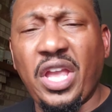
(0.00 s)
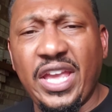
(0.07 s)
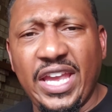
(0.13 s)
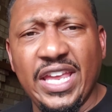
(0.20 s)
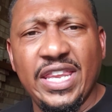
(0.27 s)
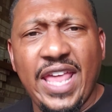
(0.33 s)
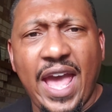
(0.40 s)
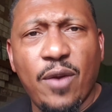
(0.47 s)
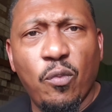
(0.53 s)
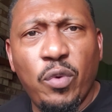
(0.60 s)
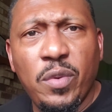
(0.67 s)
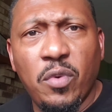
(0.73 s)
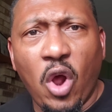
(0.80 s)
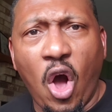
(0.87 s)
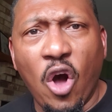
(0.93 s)
in that, we
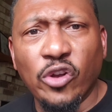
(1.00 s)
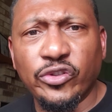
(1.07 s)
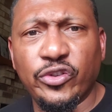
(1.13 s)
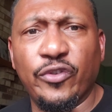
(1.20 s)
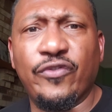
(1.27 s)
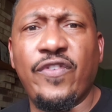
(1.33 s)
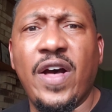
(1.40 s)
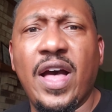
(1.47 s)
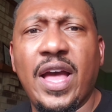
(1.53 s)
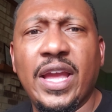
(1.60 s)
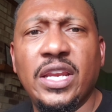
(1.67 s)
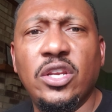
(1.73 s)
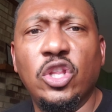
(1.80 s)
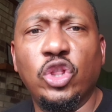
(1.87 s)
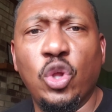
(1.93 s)
will also
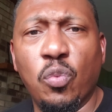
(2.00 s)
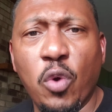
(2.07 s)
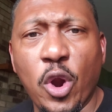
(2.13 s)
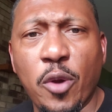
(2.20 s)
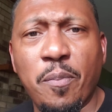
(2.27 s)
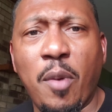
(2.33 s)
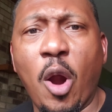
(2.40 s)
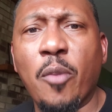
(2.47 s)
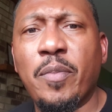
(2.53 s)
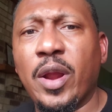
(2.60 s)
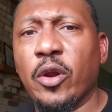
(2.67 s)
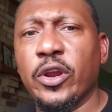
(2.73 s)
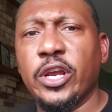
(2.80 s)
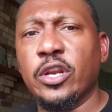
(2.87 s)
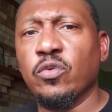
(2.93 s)
find the word
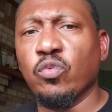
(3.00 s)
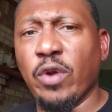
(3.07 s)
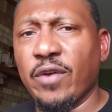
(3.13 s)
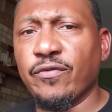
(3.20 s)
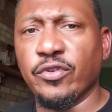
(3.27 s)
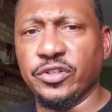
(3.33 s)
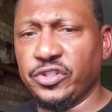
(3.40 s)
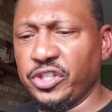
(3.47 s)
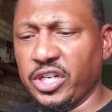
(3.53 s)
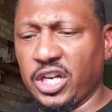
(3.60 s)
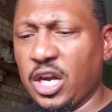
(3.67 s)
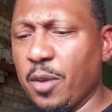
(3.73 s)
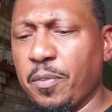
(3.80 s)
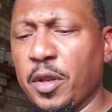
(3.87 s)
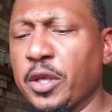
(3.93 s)
barbarian referenced in a
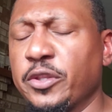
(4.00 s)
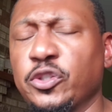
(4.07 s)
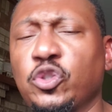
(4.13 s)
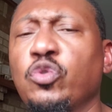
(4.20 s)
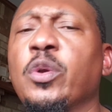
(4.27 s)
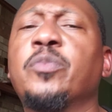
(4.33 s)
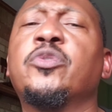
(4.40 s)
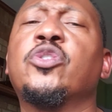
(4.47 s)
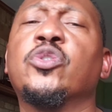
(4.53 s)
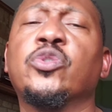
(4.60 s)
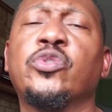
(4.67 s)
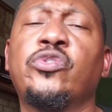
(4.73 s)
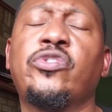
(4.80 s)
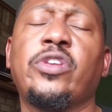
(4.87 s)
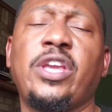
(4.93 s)
couple of other
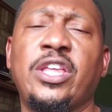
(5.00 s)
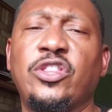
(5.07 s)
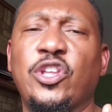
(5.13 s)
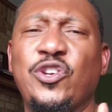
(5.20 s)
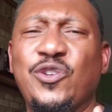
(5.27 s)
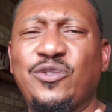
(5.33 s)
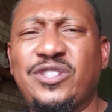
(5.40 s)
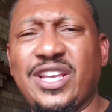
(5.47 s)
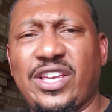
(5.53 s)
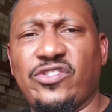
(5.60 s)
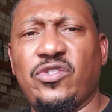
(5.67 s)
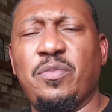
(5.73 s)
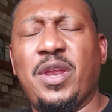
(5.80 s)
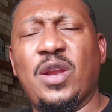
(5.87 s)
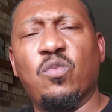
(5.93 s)
scriptures in the New
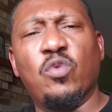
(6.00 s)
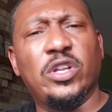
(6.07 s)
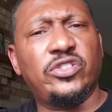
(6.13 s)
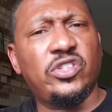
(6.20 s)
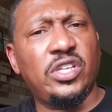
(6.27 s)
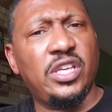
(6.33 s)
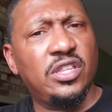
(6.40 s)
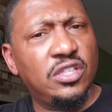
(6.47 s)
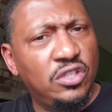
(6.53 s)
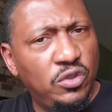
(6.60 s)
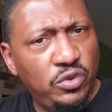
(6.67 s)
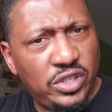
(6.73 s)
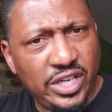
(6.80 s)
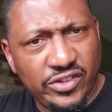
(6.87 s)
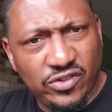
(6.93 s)
Testament. And once again, the New
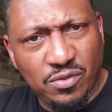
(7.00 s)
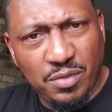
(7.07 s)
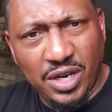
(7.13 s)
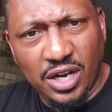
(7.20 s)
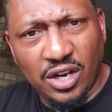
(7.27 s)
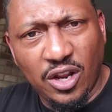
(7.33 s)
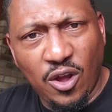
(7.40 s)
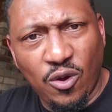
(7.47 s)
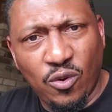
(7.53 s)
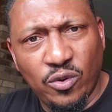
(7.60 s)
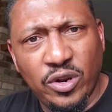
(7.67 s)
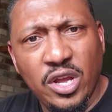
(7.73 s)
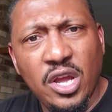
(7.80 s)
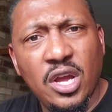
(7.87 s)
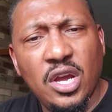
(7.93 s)
Testament
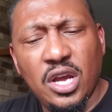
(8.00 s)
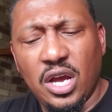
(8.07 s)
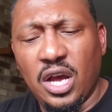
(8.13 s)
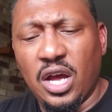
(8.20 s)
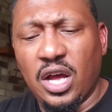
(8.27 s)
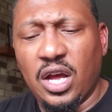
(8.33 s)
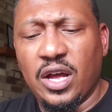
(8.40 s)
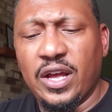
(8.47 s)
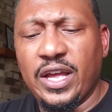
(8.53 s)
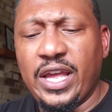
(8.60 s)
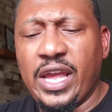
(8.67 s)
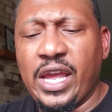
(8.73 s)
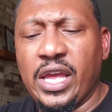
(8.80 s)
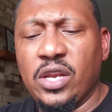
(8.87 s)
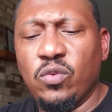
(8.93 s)
alone,
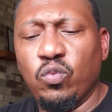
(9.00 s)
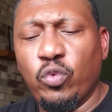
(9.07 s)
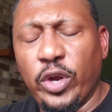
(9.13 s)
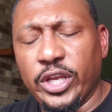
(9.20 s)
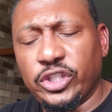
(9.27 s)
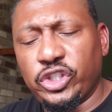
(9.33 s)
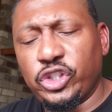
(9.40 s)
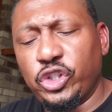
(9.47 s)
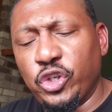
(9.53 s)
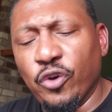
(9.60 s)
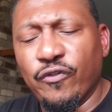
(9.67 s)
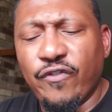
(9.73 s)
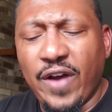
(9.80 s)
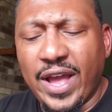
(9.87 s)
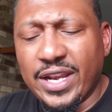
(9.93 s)
in which you'll
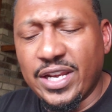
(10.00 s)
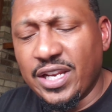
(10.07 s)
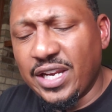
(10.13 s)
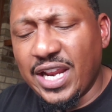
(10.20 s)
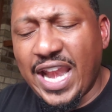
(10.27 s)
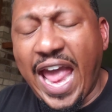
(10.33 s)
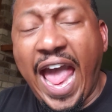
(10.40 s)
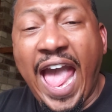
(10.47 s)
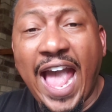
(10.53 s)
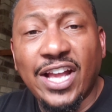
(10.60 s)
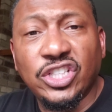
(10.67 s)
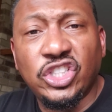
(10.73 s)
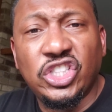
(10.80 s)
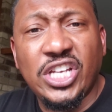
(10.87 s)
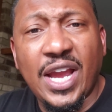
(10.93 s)
find it in
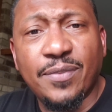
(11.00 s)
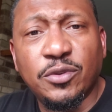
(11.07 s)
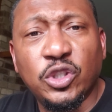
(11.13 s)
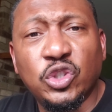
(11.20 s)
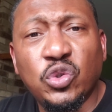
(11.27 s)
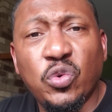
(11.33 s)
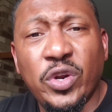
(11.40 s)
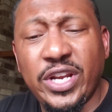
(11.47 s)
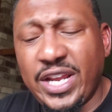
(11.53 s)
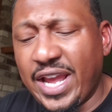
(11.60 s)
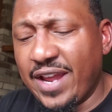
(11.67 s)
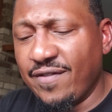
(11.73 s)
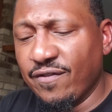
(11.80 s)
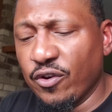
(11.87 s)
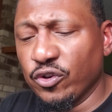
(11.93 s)
Acts chapter
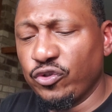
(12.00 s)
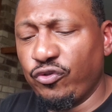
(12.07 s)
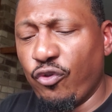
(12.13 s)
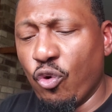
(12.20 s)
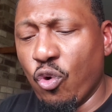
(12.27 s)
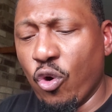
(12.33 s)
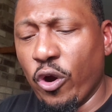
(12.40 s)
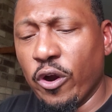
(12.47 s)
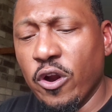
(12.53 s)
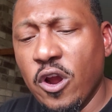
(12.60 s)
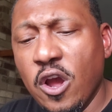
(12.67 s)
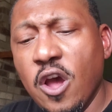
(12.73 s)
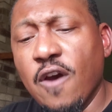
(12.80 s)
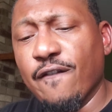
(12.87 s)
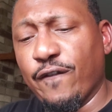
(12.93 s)
28, verse 4,
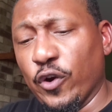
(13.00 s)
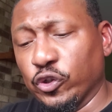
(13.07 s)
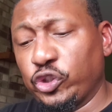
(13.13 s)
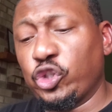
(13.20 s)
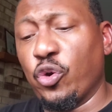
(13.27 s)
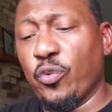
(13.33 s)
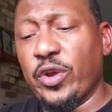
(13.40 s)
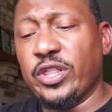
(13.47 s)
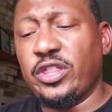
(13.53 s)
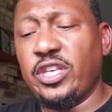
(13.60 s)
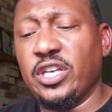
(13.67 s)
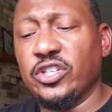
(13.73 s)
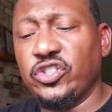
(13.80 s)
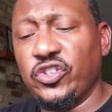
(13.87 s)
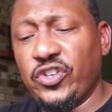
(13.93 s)
1
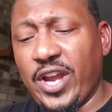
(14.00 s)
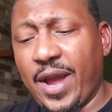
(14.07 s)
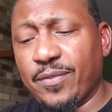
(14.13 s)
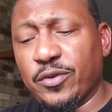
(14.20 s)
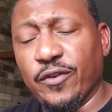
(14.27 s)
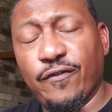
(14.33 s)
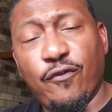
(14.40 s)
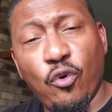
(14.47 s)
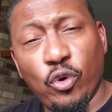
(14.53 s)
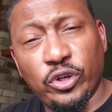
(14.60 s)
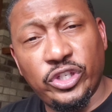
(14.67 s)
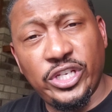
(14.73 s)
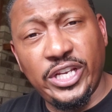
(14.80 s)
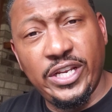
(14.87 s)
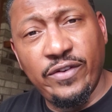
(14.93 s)
Corinthians chapter
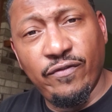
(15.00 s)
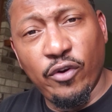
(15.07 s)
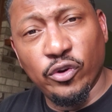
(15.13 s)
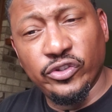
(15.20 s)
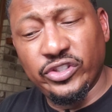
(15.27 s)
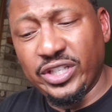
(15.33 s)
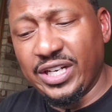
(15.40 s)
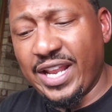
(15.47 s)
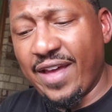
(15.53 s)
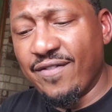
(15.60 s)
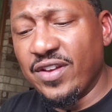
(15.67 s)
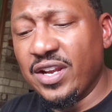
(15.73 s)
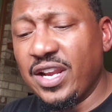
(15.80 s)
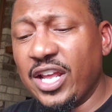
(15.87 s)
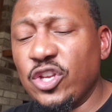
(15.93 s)
14, verse
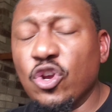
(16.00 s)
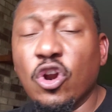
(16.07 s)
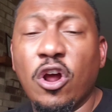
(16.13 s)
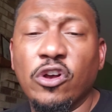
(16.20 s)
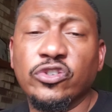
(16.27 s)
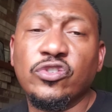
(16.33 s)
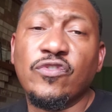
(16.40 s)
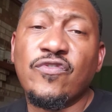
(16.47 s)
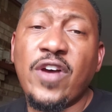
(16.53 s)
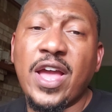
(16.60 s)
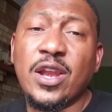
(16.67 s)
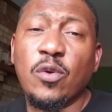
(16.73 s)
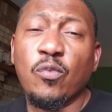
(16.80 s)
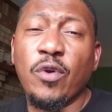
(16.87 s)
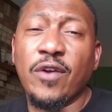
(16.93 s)
11, and you'll also
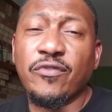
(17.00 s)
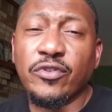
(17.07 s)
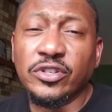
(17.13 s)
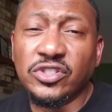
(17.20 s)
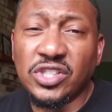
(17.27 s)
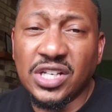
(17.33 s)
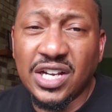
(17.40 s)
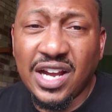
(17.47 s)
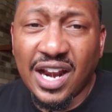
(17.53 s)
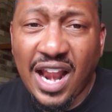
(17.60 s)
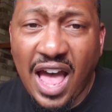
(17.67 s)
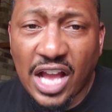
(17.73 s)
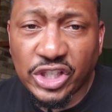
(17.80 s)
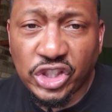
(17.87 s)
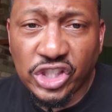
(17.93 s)
find it referenced in
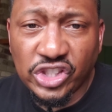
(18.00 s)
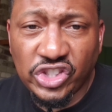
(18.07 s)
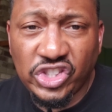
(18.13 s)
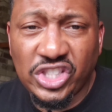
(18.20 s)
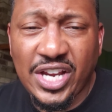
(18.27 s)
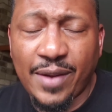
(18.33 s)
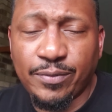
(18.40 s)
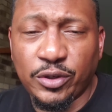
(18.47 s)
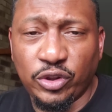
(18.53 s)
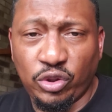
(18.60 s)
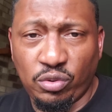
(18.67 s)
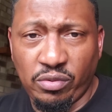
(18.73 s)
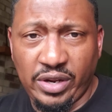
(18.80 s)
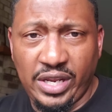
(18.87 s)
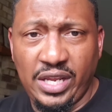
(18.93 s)
Colossians chapter
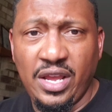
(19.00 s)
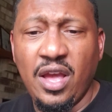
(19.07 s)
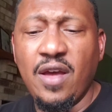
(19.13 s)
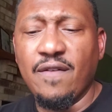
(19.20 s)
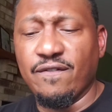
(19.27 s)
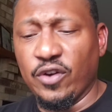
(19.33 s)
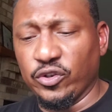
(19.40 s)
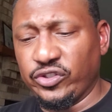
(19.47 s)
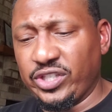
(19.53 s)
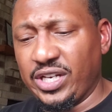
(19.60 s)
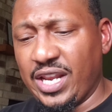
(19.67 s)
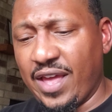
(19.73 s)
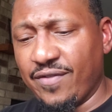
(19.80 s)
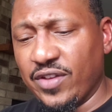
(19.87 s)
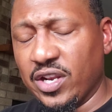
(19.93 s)
3, verse
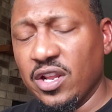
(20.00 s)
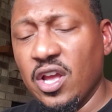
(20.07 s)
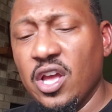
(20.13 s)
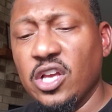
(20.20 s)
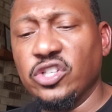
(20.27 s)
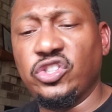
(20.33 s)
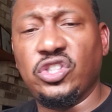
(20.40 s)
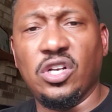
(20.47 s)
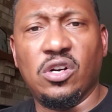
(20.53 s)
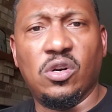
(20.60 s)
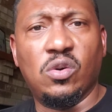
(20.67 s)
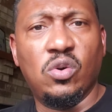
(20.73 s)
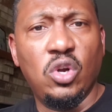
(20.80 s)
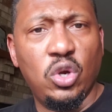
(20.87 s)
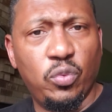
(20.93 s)
11.
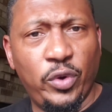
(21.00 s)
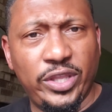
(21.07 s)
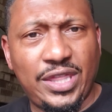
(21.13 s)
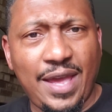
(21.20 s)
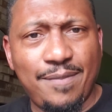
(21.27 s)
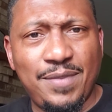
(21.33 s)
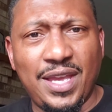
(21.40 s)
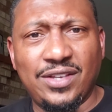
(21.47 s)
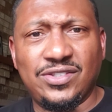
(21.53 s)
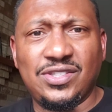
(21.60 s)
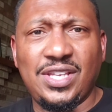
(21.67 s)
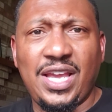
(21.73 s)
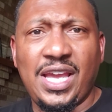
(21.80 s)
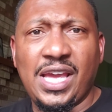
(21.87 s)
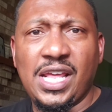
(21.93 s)
So with that being
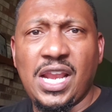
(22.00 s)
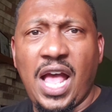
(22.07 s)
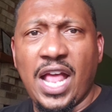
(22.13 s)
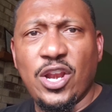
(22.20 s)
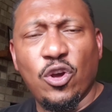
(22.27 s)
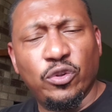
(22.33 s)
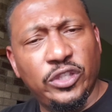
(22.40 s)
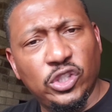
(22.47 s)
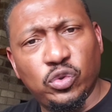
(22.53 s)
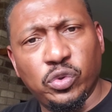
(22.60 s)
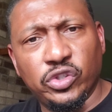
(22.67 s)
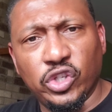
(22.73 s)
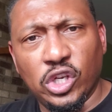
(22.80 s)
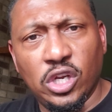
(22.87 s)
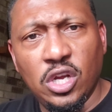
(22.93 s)
said, I know this
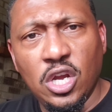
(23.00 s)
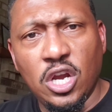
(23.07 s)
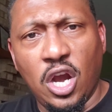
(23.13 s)
was a